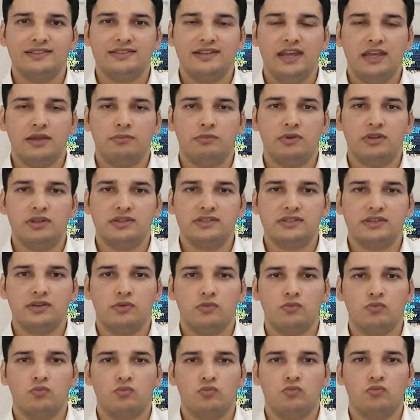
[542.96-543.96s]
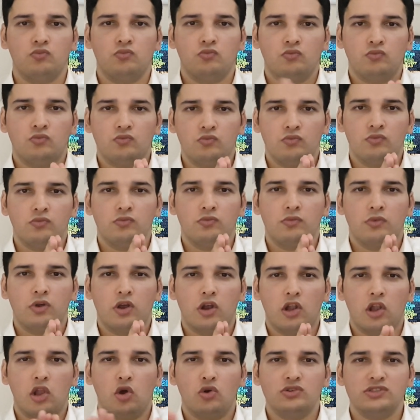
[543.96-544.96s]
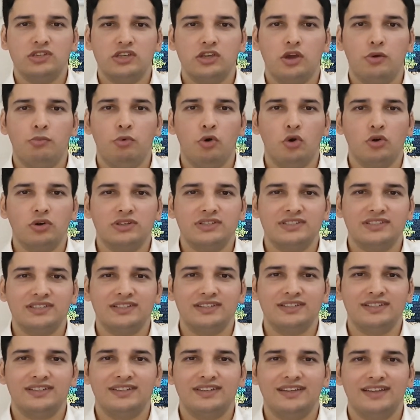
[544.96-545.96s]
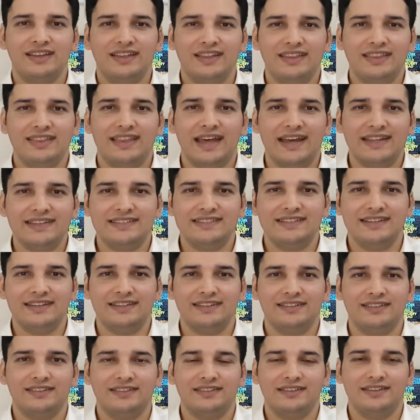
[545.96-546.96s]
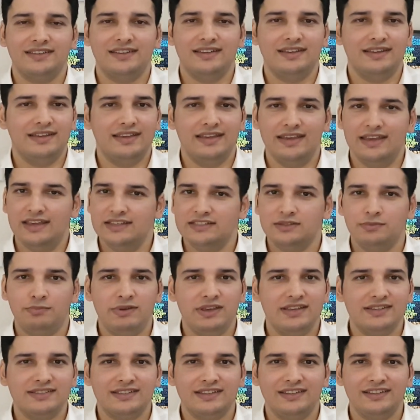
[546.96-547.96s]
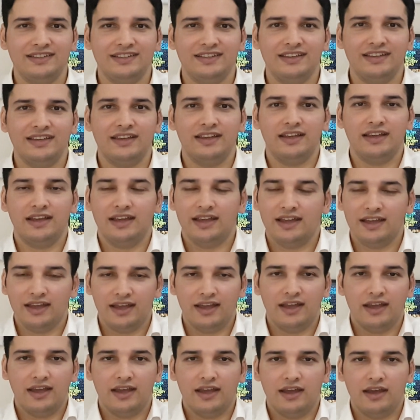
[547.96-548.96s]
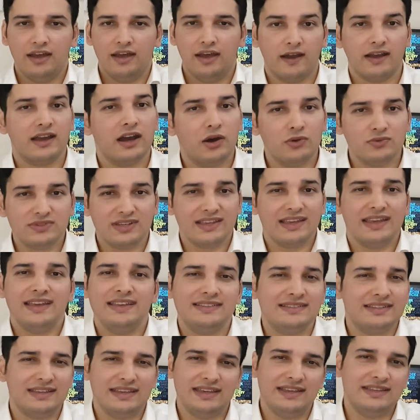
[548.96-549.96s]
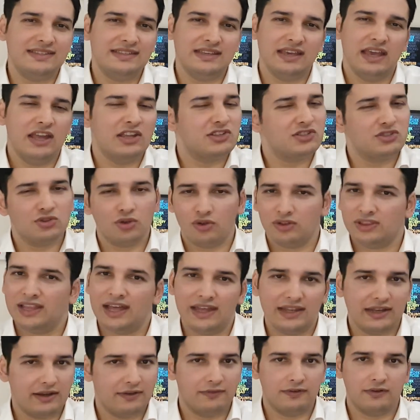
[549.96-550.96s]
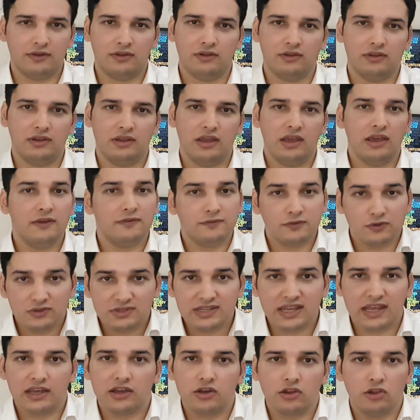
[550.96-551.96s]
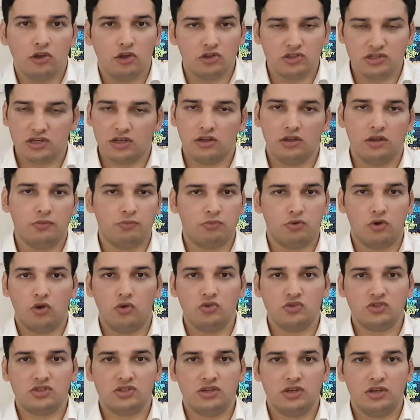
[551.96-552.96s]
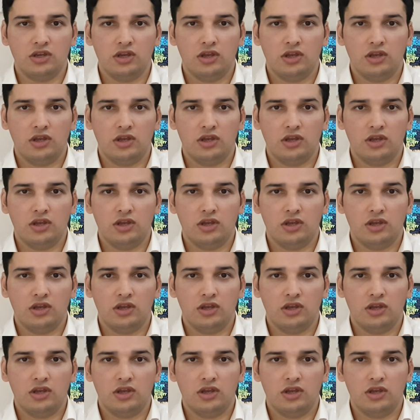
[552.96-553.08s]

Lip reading: statements, closing your books. That's it. Easy peasy. Accounting is easy. It's not that difficult. If you take a logical approach,